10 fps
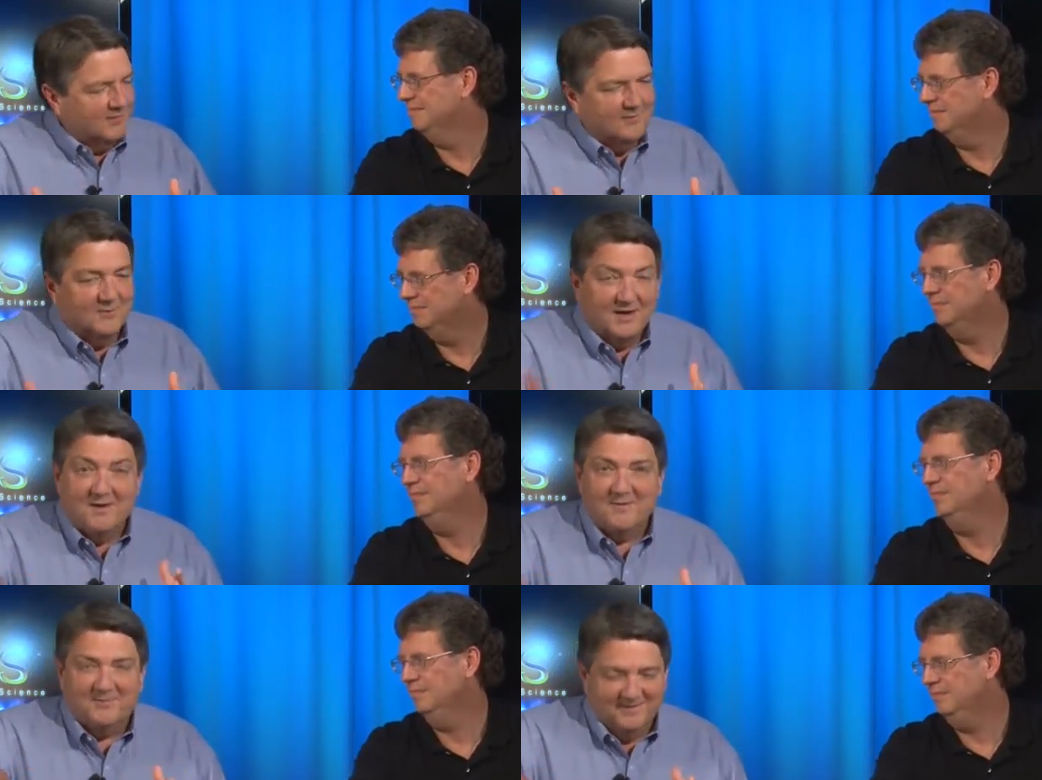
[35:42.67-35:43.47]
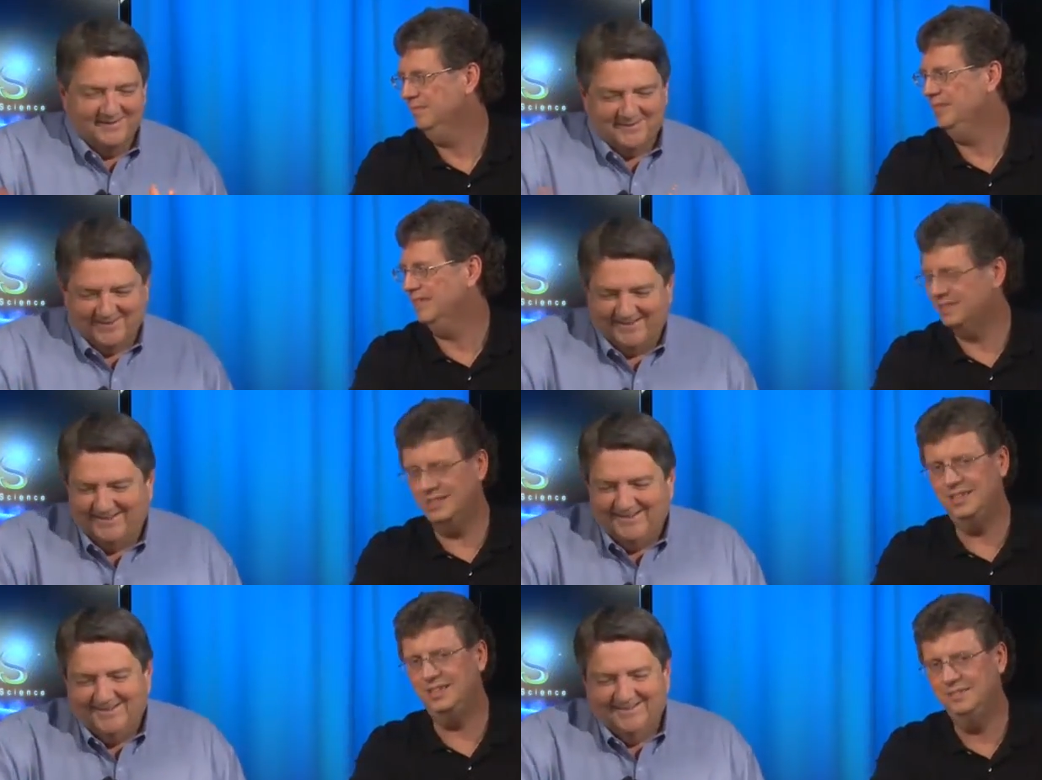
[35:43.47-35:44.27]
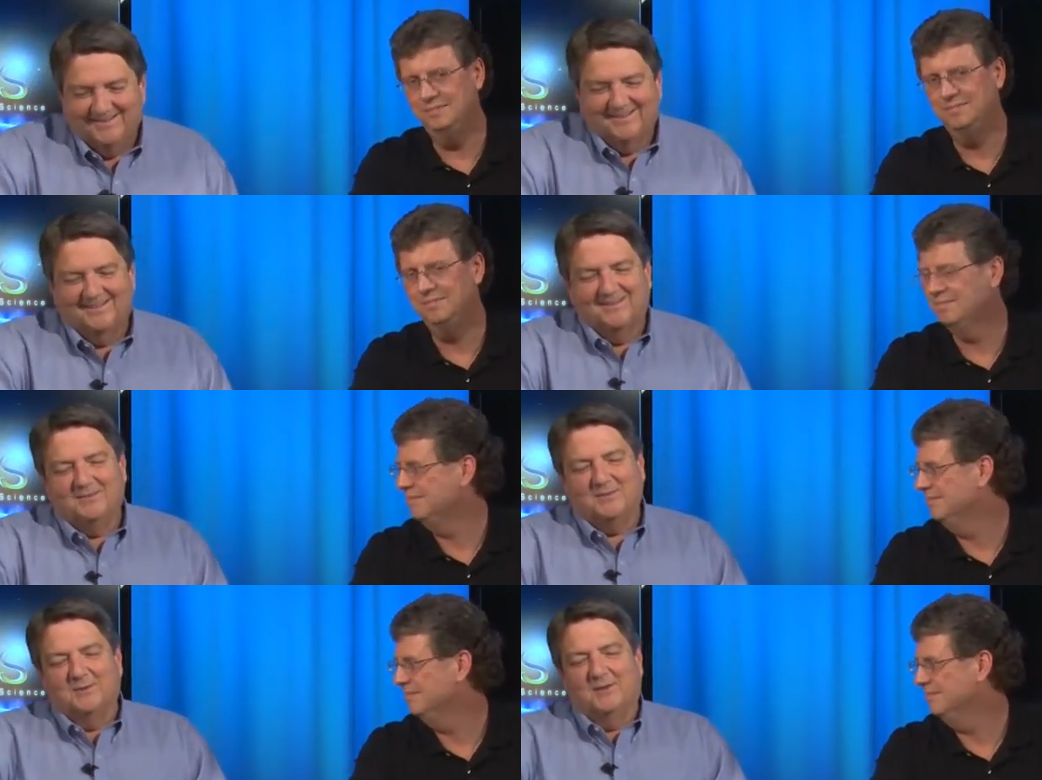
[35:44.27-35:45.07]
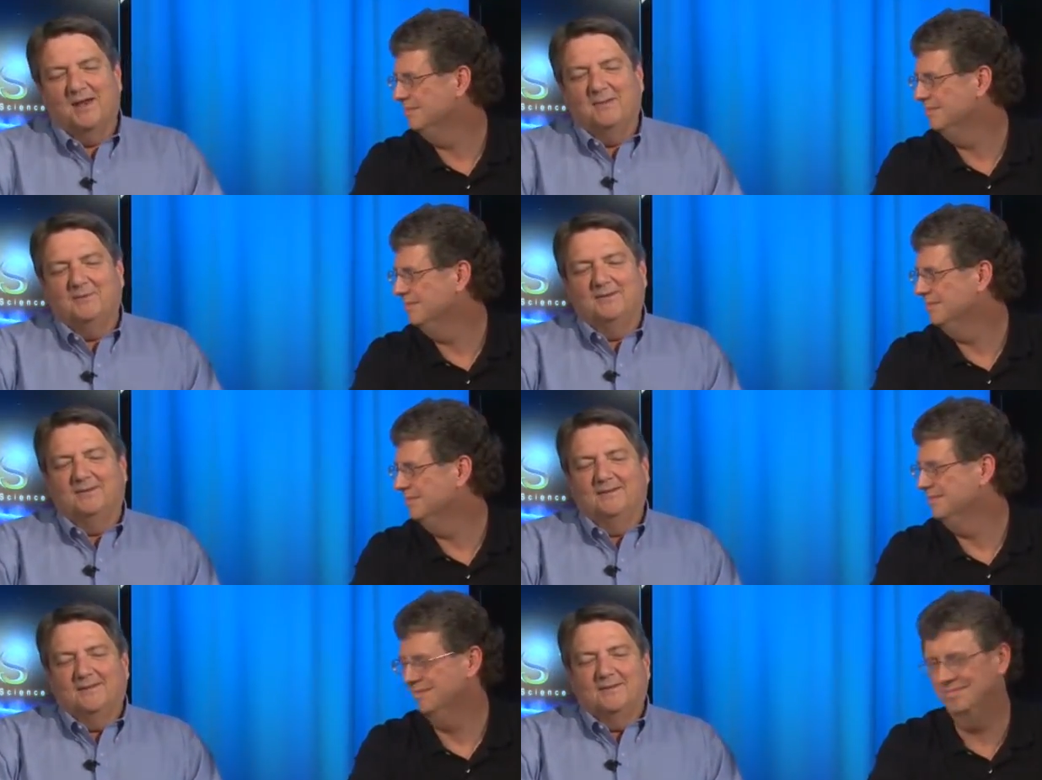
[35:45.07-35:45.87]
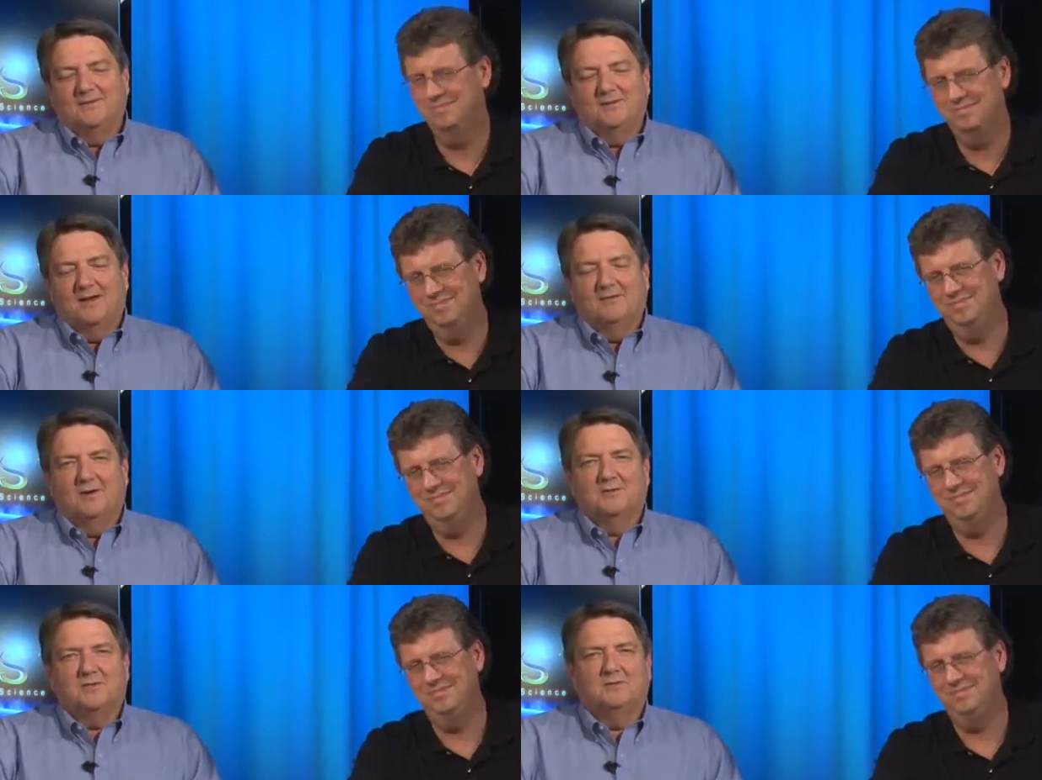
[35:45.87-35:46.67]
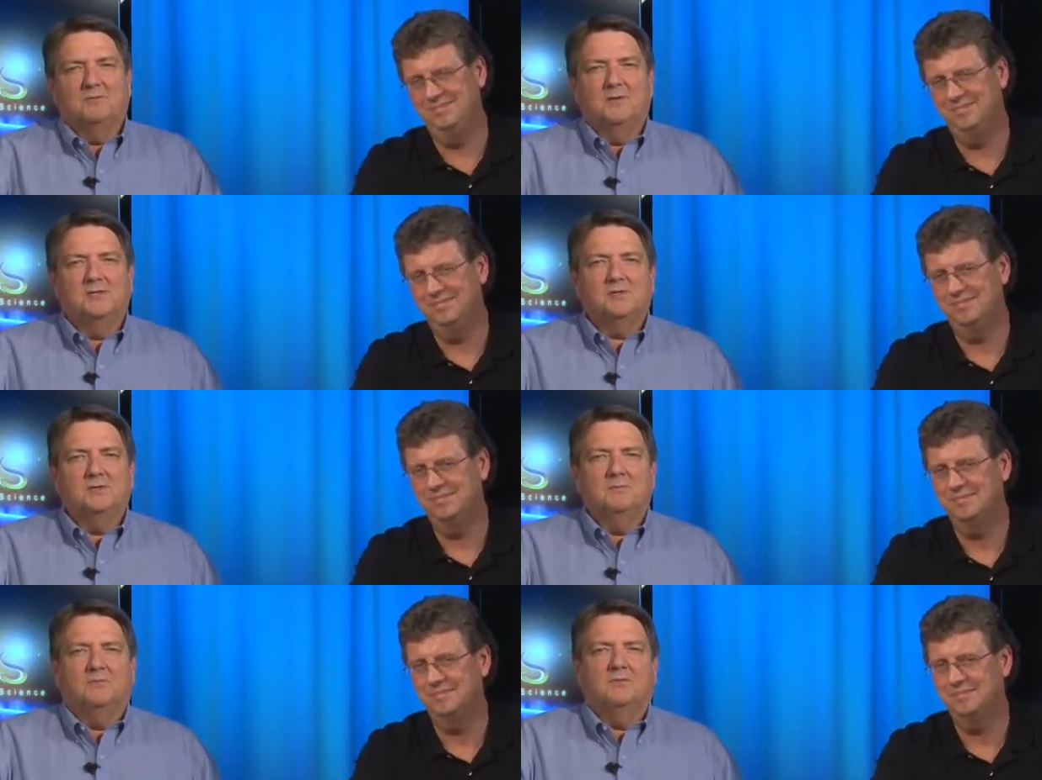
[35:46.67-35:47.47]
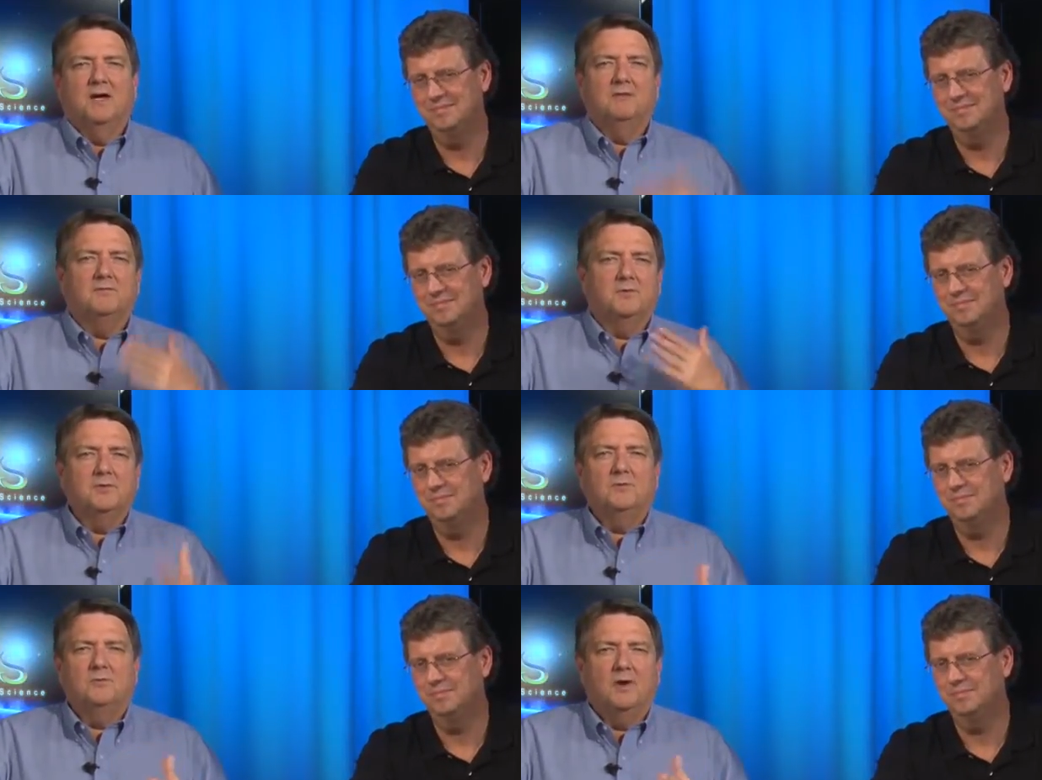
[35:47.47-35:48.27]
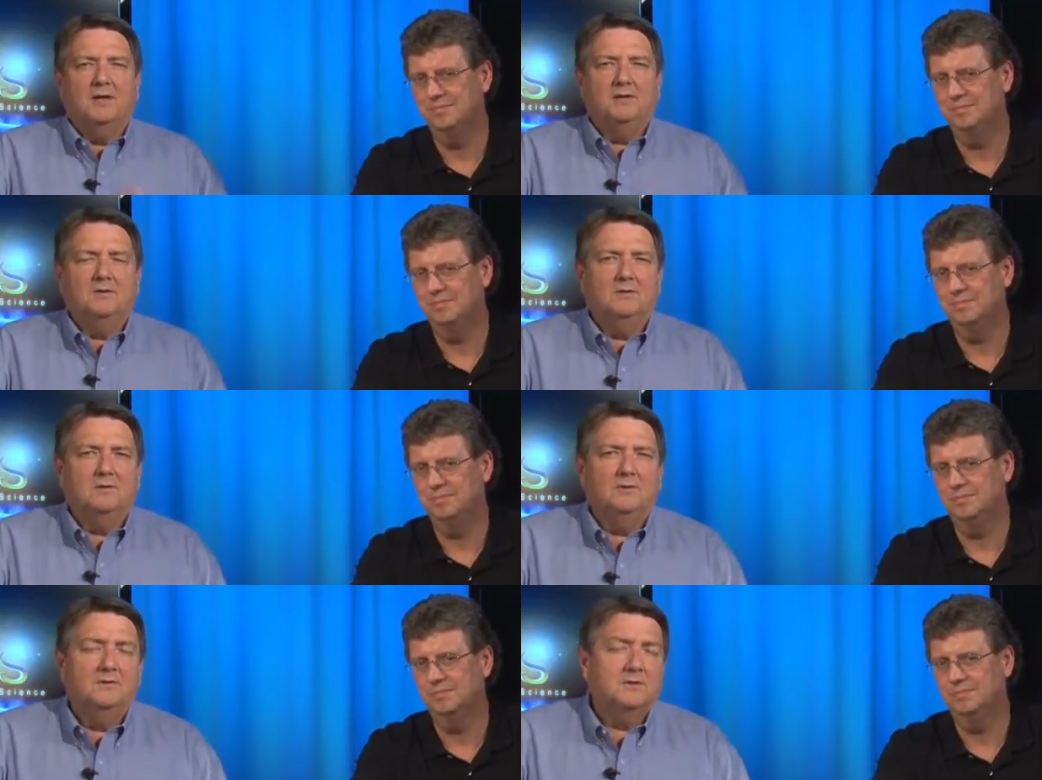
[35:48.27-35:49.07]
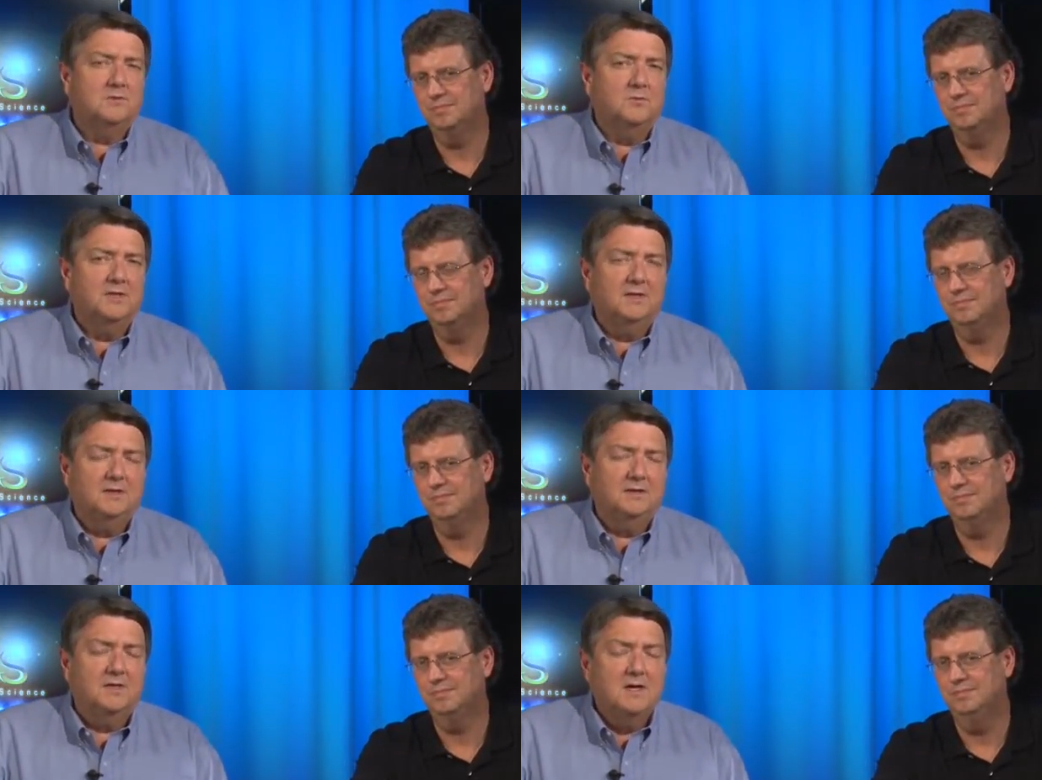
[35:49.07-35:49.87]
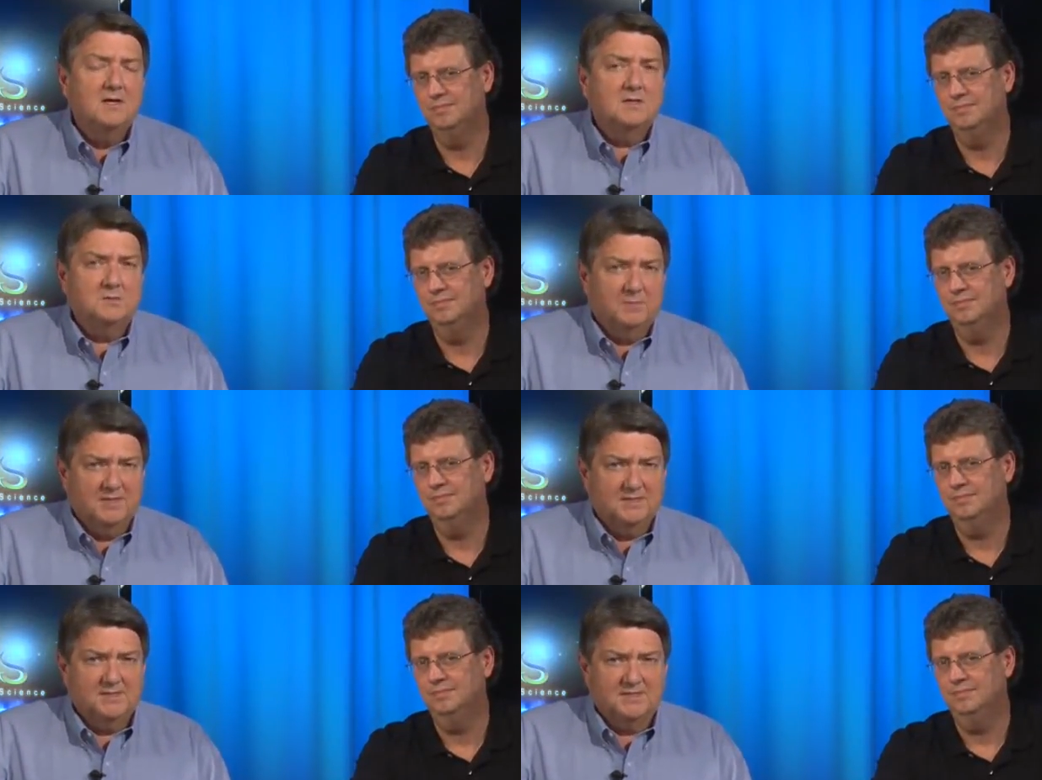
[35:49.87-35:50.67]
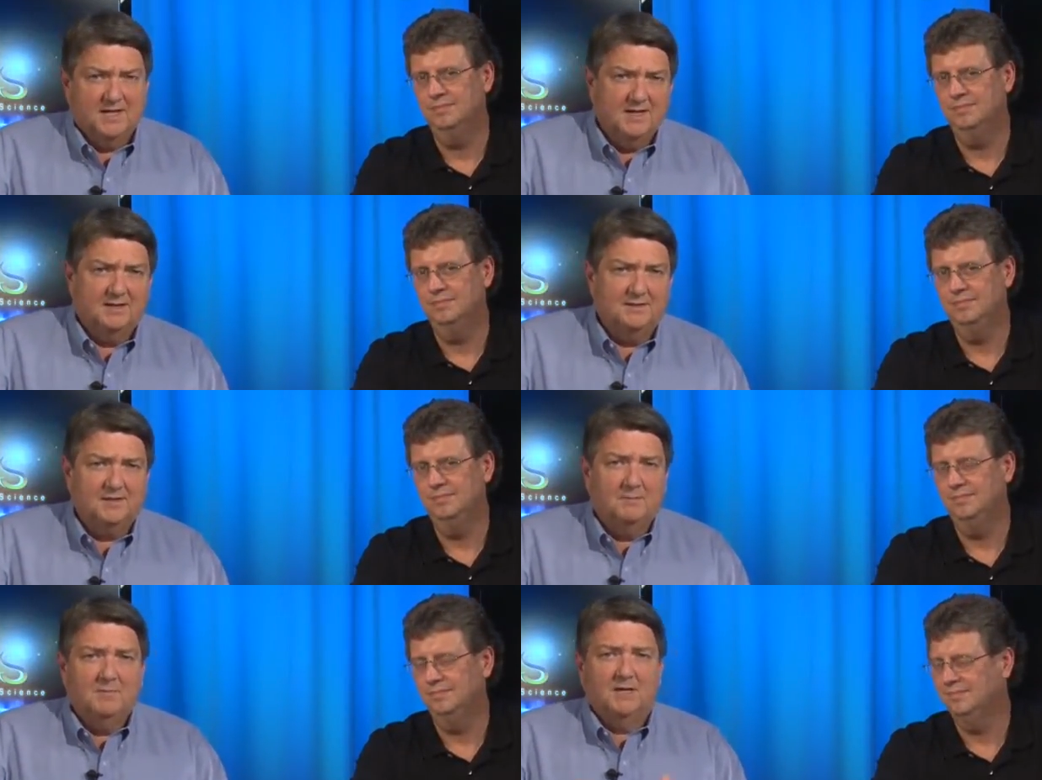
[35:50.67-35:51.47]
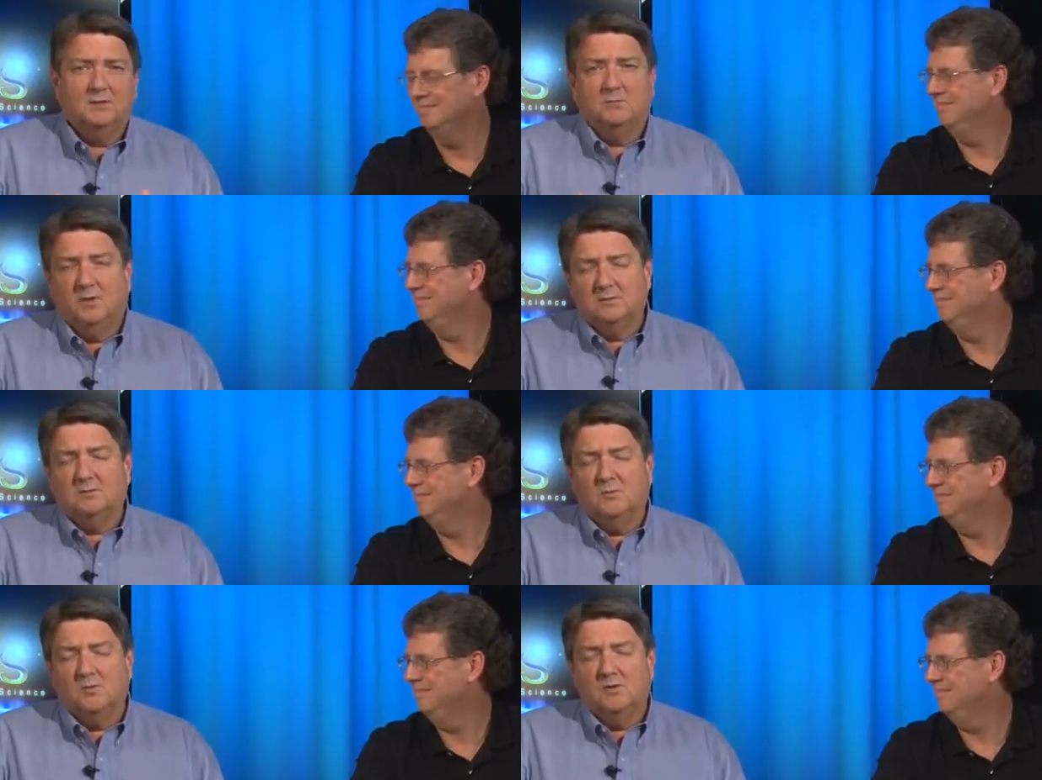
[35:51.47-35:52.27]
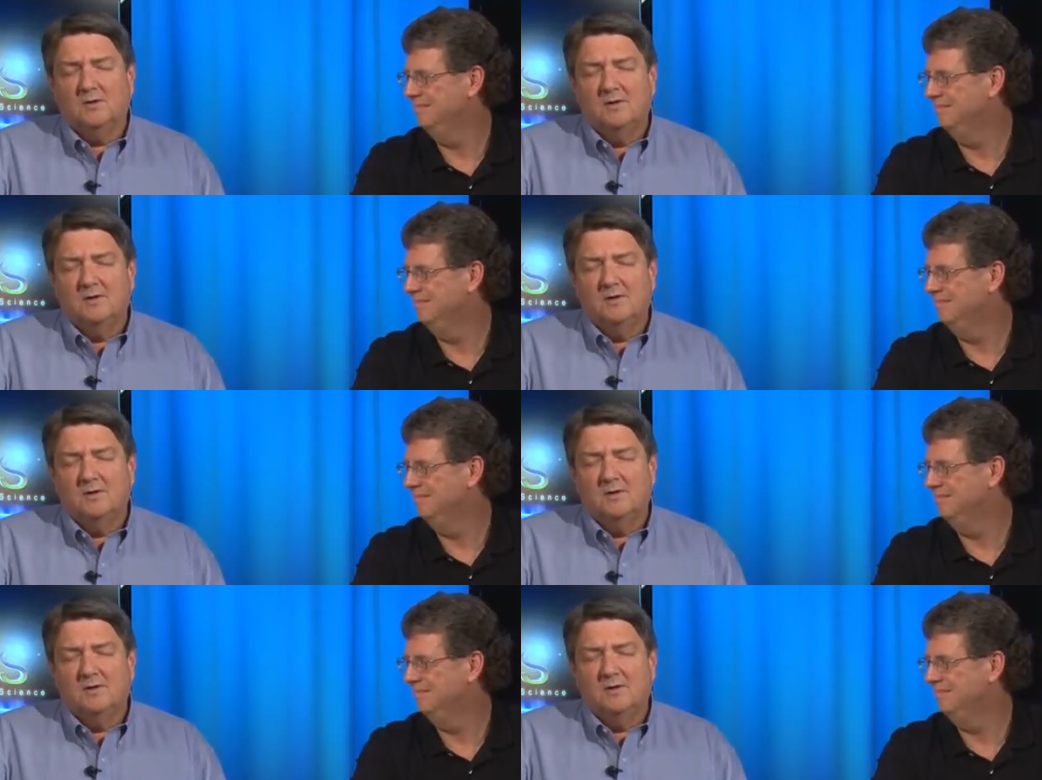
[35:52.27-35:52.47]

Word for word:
Speaker 1: We hope, anyway. Yes, indeed. Uh, so we're happy to, to have all this information and provide it for you right here on This Week in Space Science. I'm Michael Baltimore